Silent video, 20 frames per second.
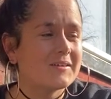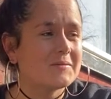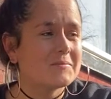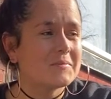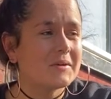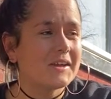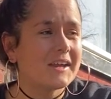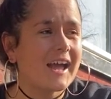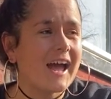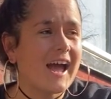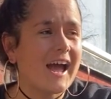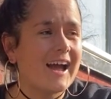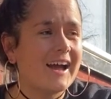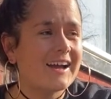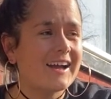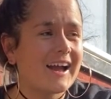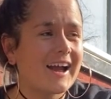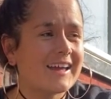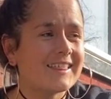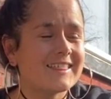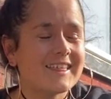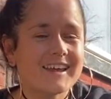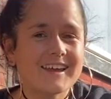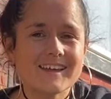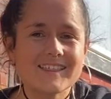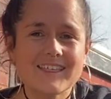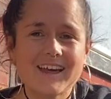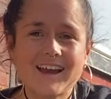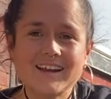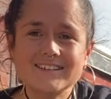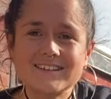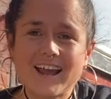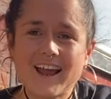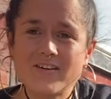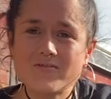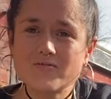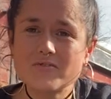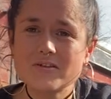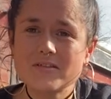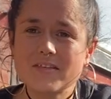But yeah, I think that is
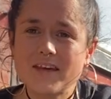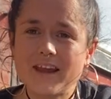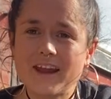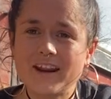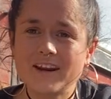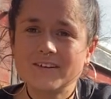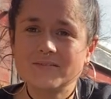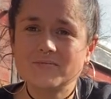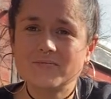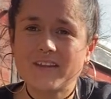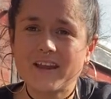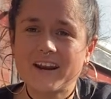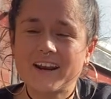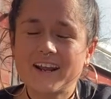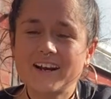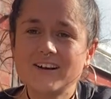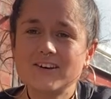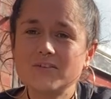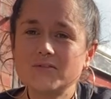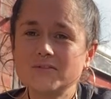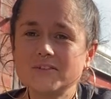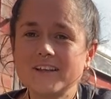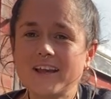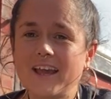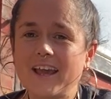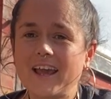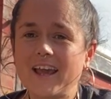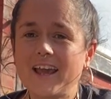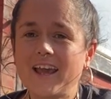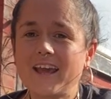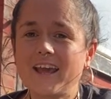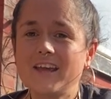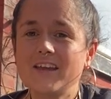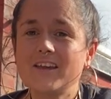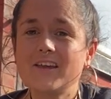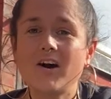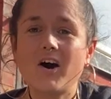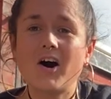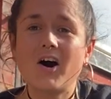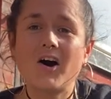everything, and I'd love to hear
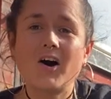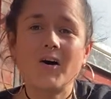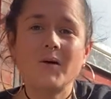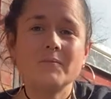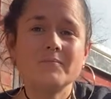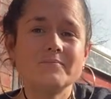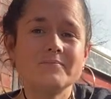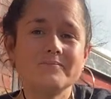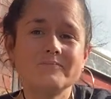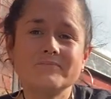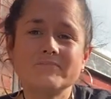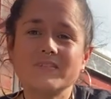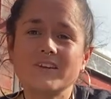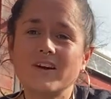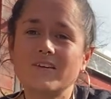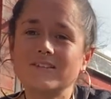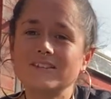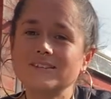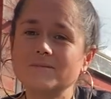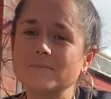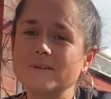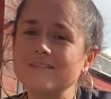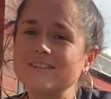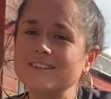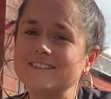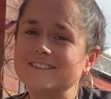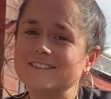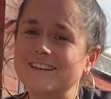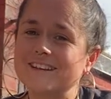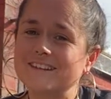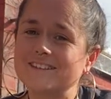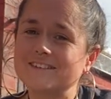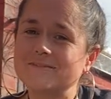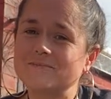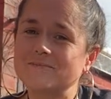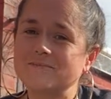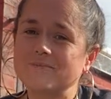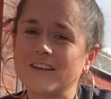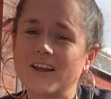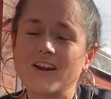your experiences
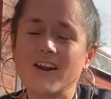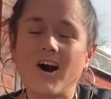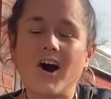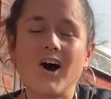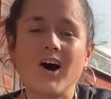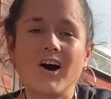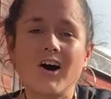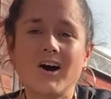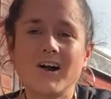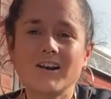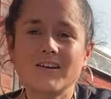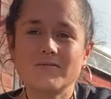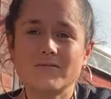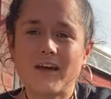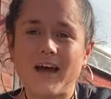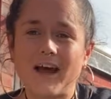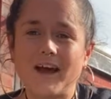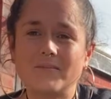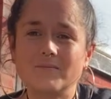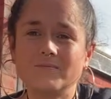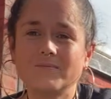and all of that.